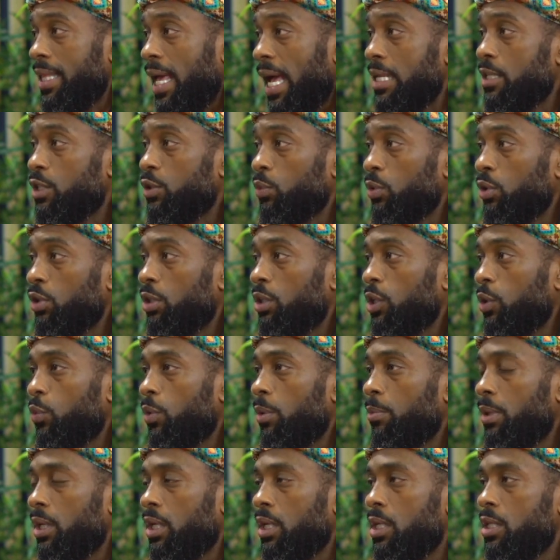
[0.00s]
that's a real good
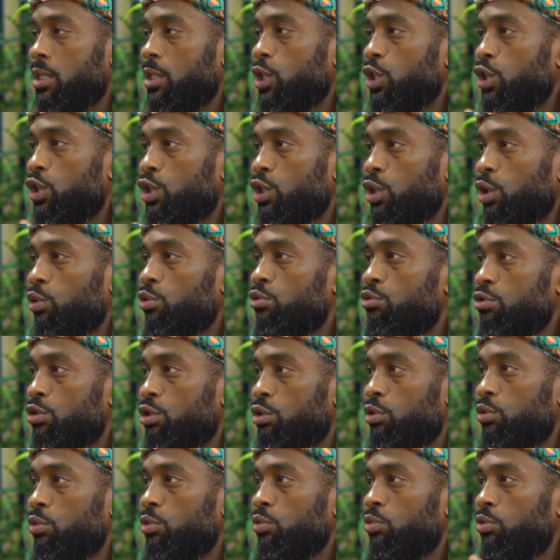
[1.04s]
one because it
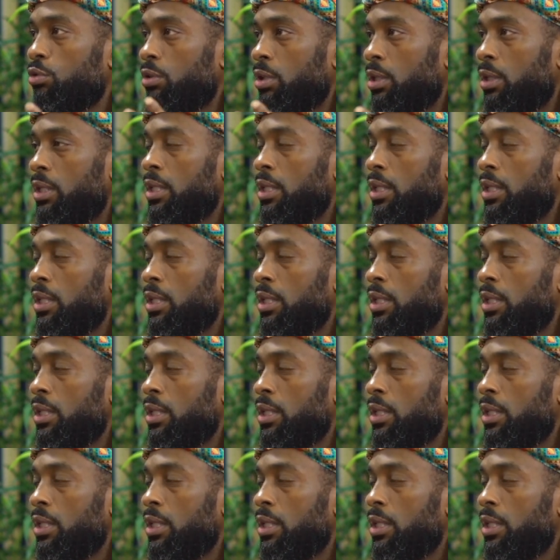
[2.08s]
shows you